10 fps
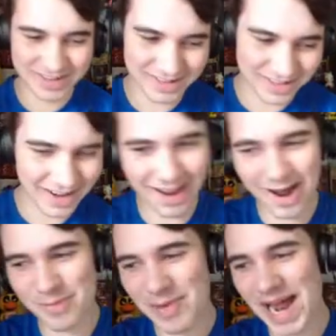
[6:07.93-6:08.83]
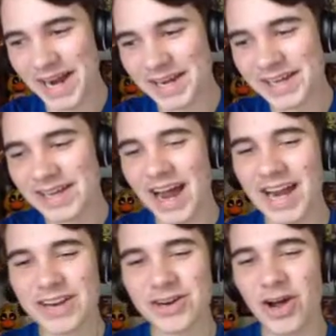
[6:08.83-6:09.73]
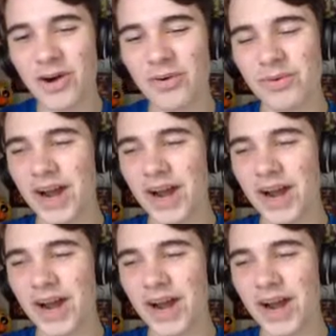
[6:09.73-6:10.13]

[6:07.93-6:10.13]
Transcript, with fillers: Ah, man. I didn't know.